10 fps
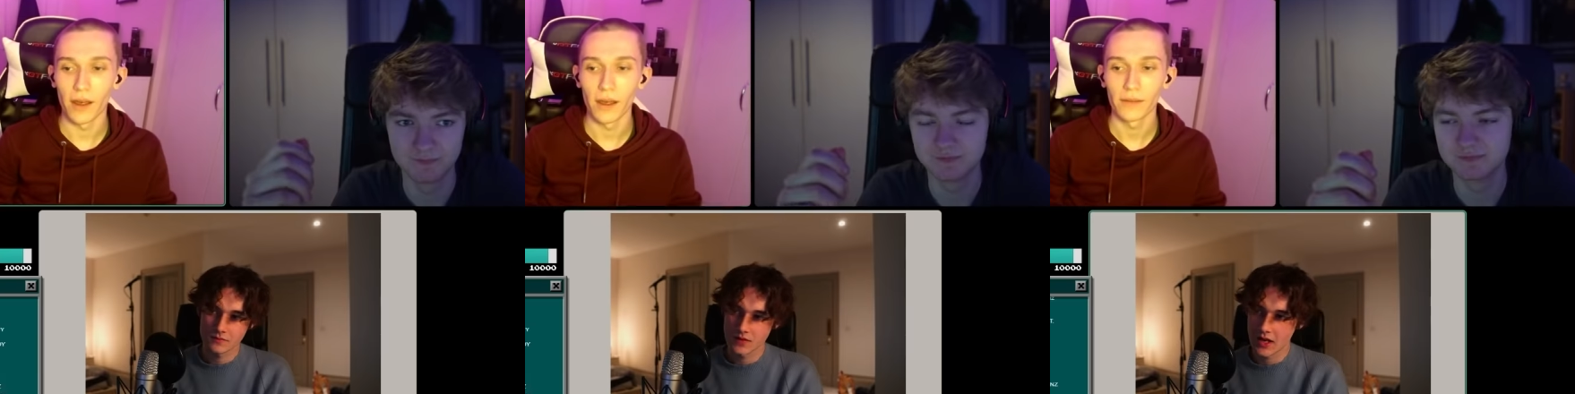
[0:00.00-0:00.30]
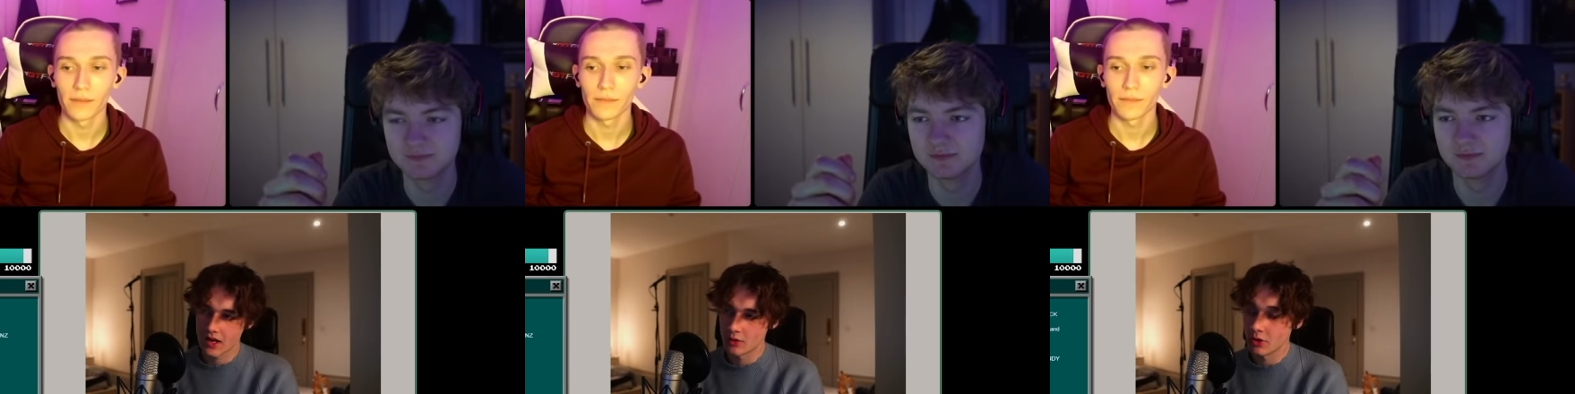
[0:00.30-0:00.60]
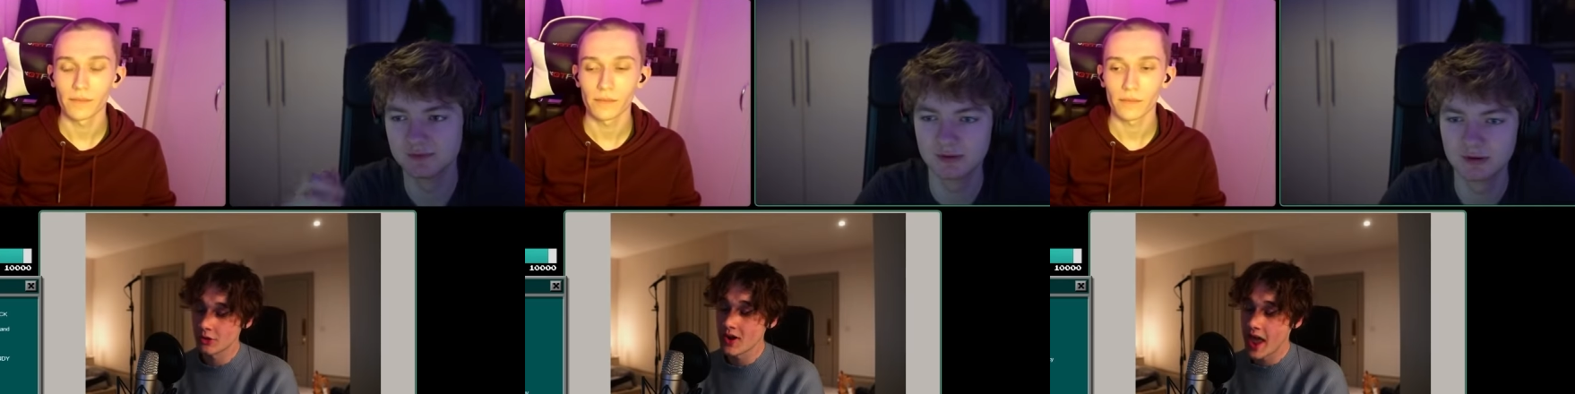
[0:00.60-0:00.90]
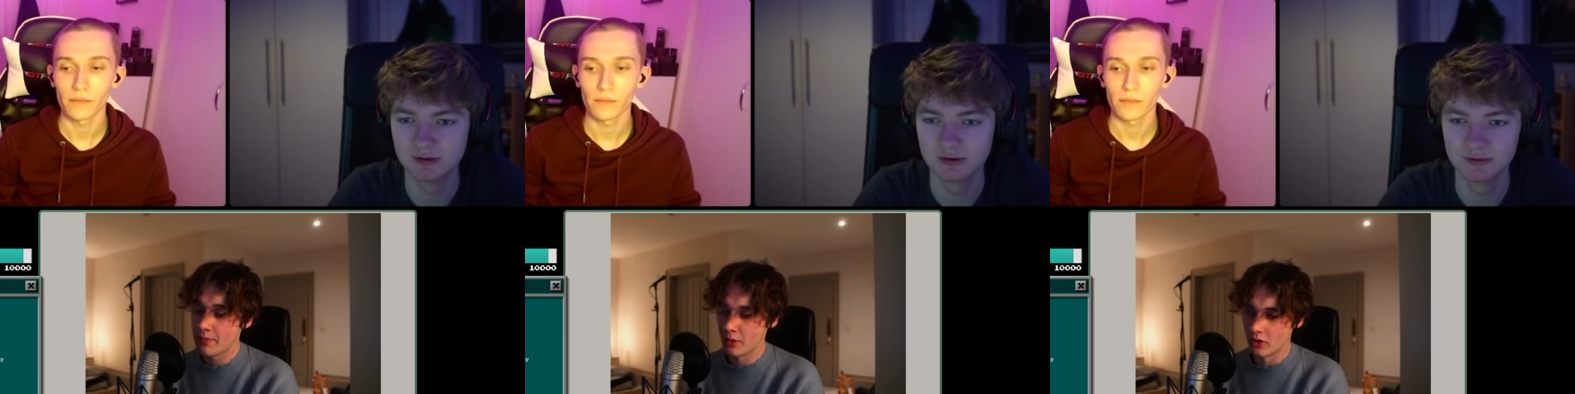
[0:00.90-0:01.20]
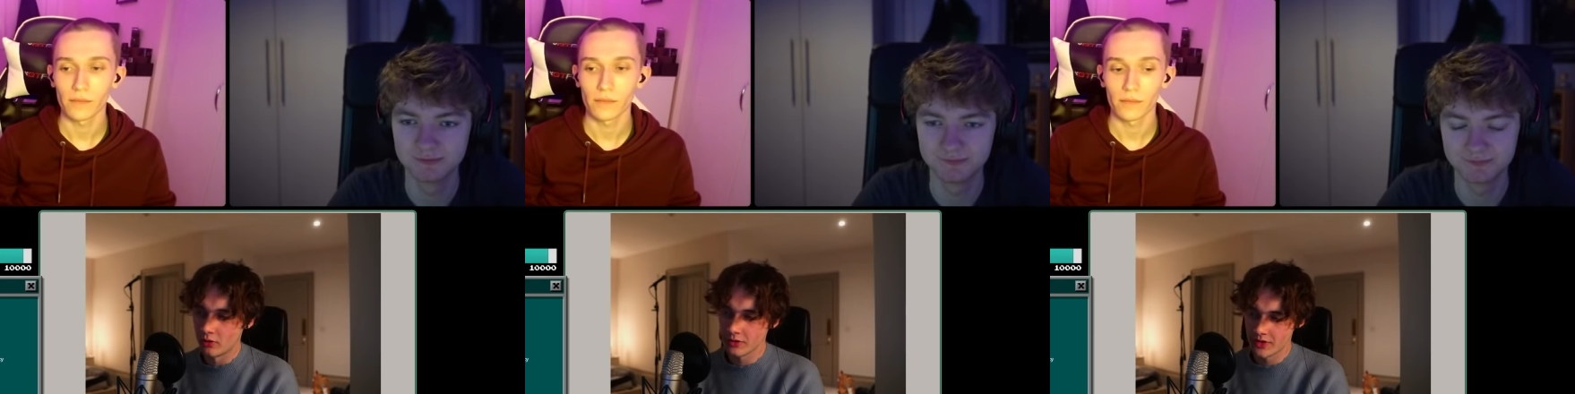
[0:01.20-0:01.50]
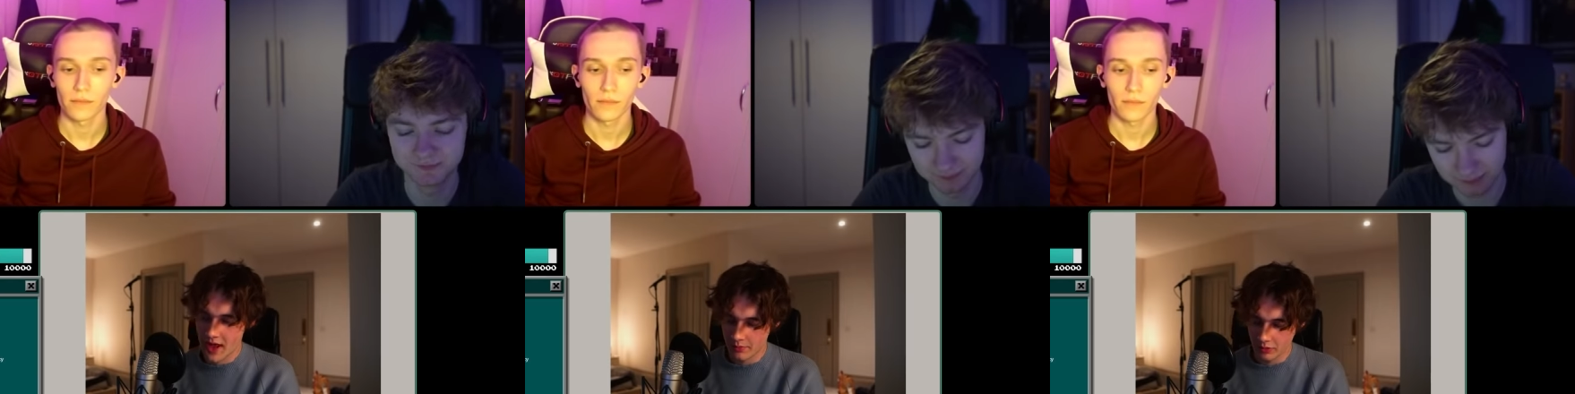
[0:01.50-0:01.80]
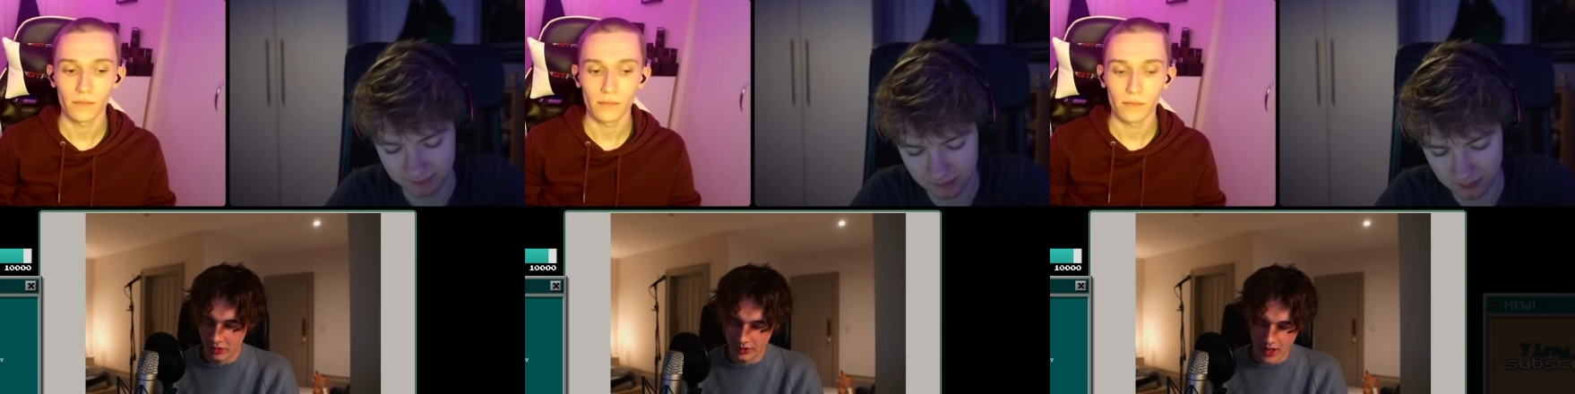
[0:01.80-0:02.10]
Speaker 1: Uh, we'll do an airport. We'll do an
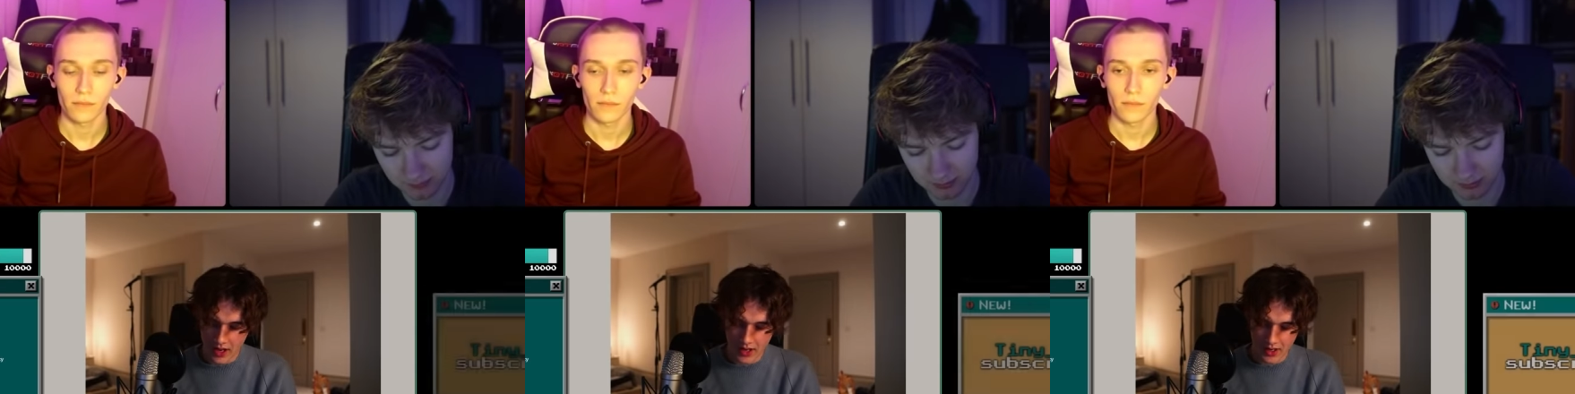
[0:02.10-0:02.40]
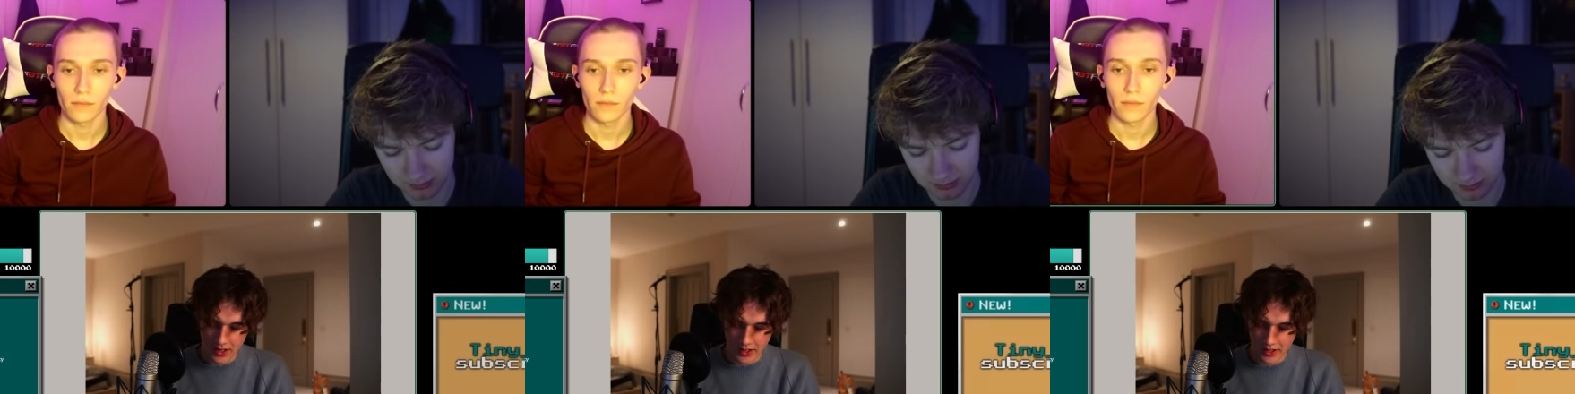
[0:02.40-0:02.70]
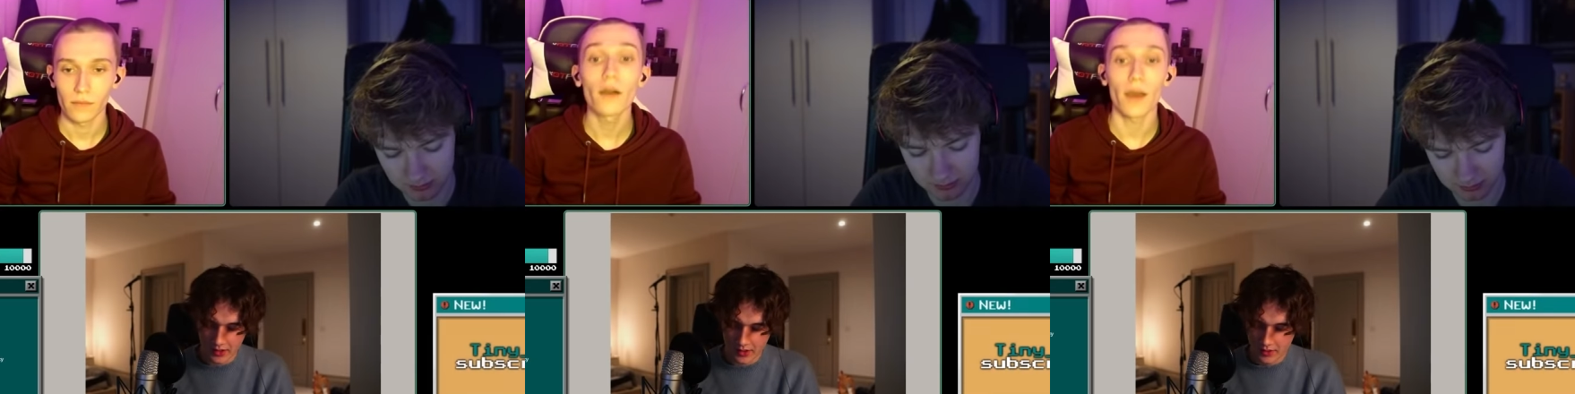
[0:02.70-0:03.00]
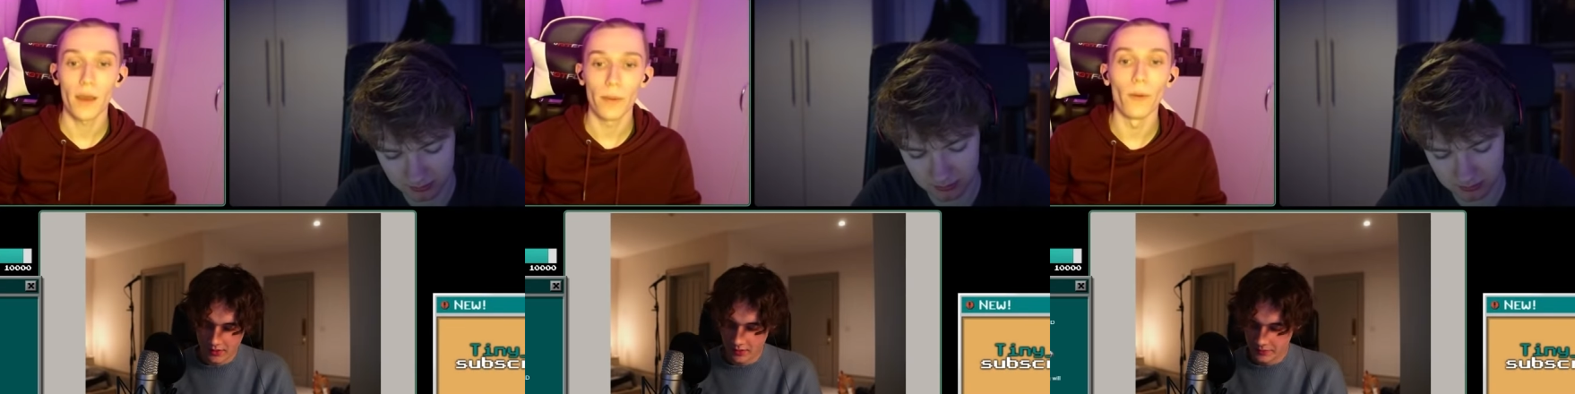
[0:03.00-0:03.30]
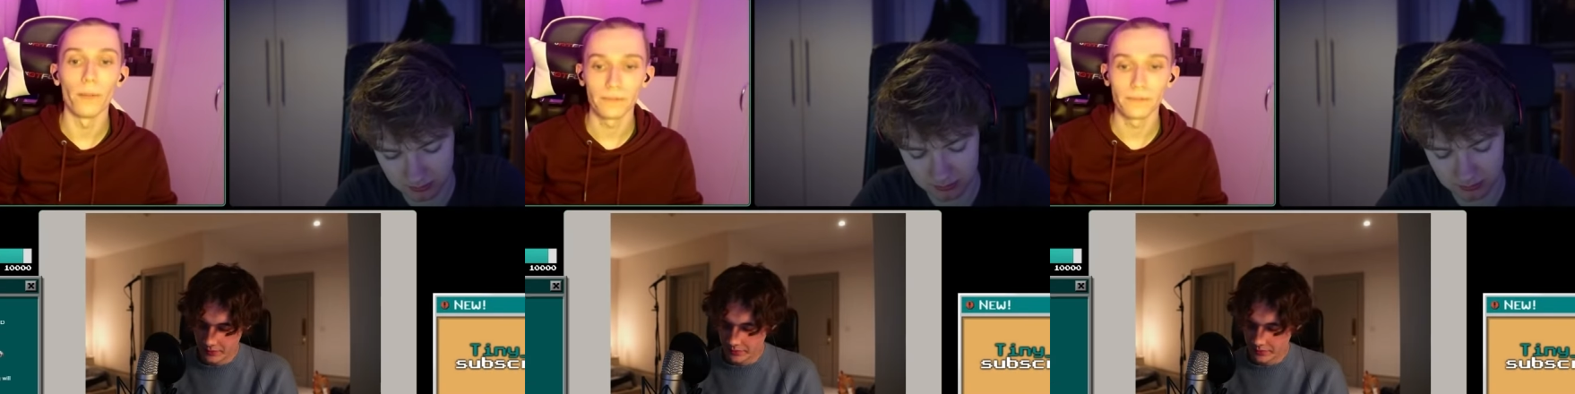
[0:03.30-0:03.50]
airport. Uh, okay, airport.